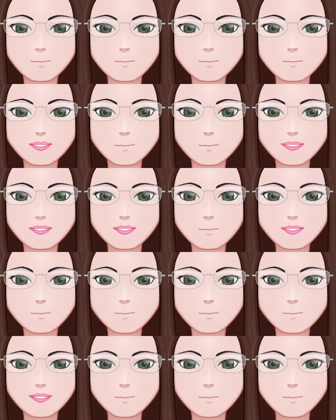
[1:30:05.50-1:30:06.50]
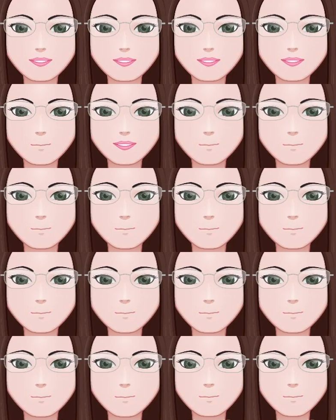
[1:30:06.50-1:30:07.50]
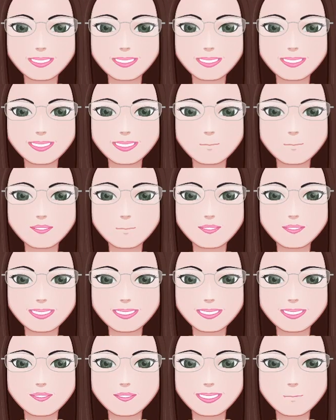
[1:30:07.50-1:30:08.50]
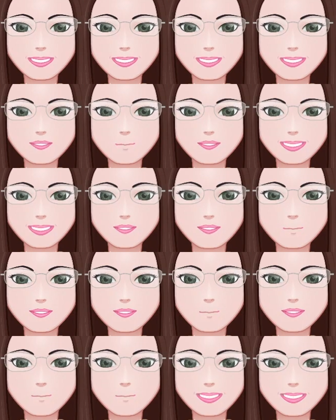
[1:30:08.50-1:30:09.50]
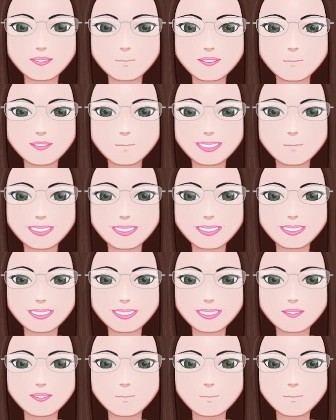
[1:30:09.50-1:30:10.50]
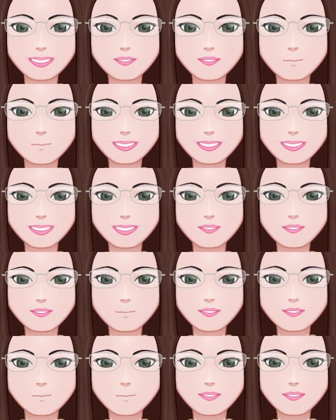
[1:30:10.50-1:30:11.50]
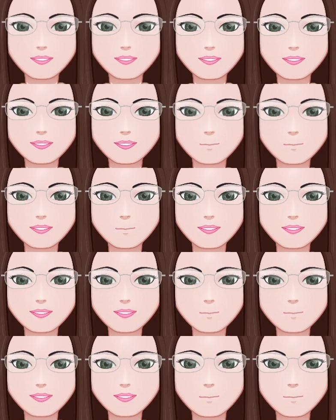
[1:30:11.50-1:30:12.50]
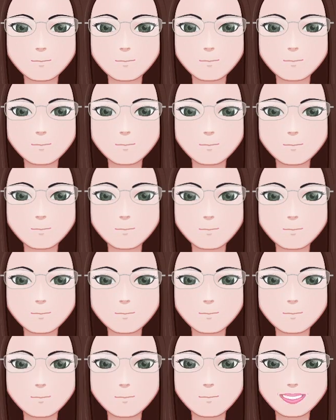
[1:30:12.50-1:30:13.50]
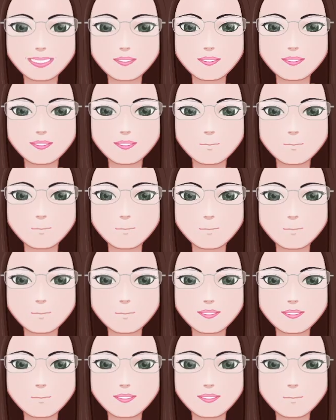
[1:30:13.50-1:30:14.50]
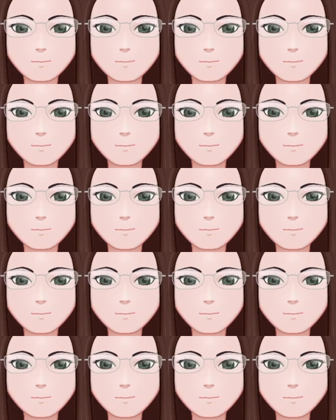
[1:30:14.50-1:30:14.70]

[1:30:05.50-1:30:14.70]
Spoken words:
pairs, or some people, some countries refer to a pair as a bobbin, just to really confuse matters. But